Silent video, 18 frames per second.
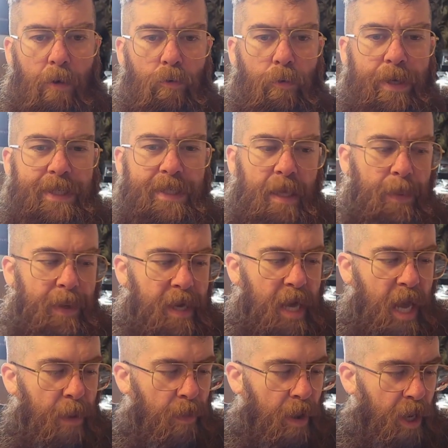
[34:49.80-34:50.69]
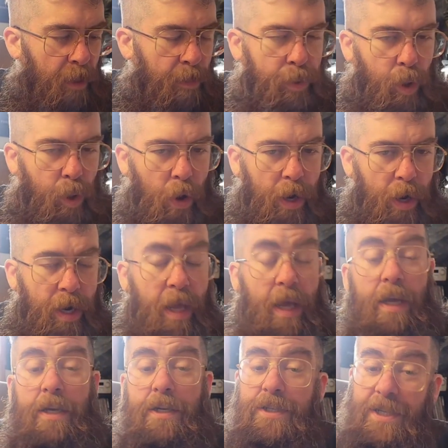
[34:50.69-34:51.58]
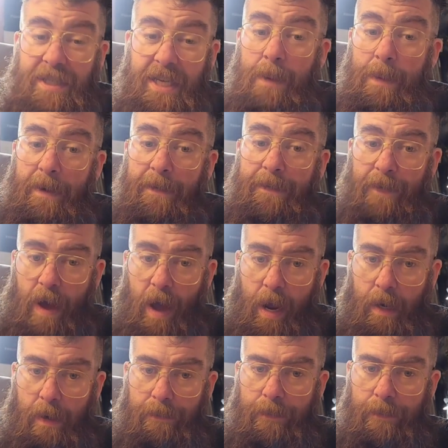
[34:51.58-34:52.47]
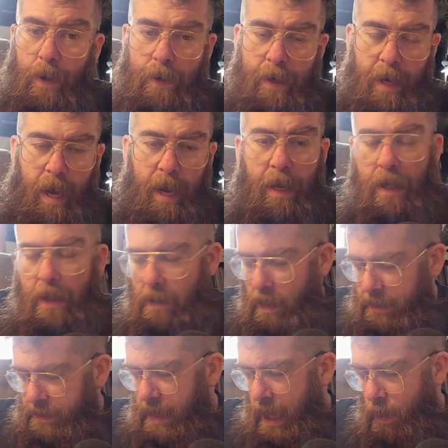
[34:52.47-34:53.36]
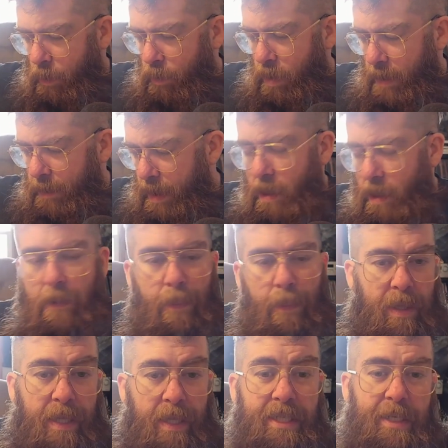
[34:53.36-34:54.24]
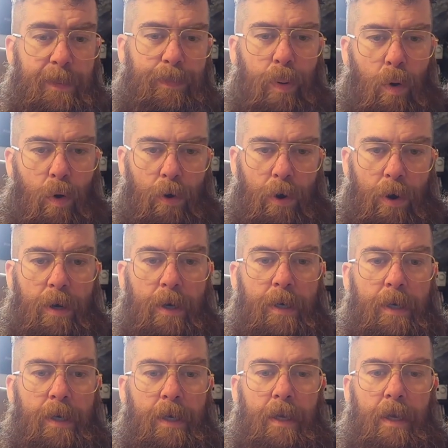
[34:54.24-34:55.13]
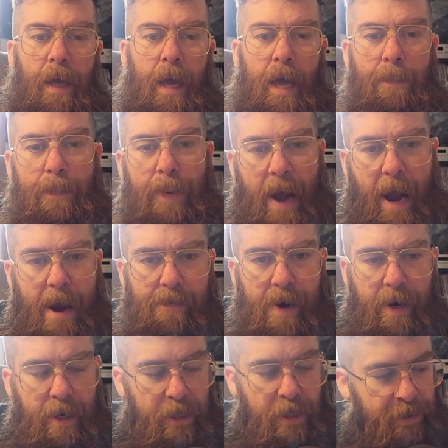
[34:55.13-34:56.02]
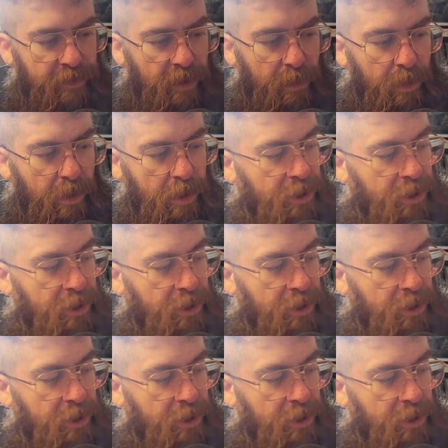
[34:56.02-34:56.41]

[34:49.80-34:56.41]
recently became unemployed. She's going to be fine. Okay, let's not worry about her, but let's support her and buy records from